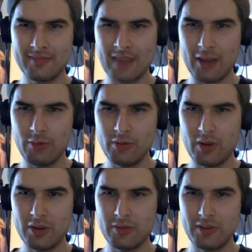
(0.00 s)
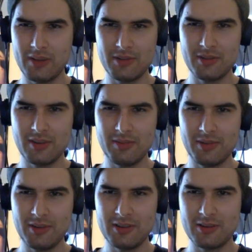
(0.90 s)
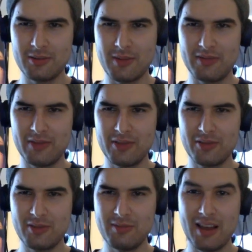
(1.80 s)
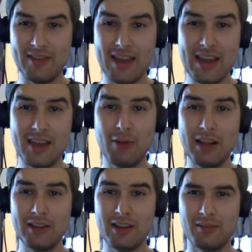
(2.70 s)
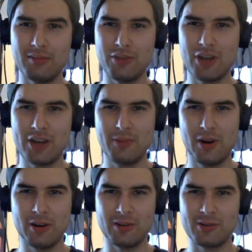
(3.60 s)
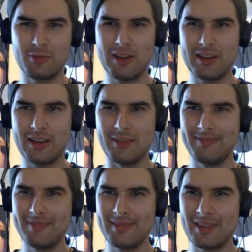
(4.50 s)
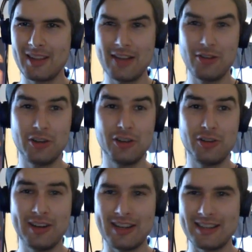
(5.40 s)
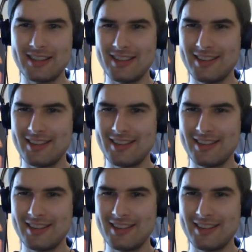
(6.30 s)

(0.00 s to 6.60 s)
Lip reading: I always watch when the episodes are uploaded. This is my first stream live. Hey, welcome, Josh Barnes. Welcome. Glad you could join us.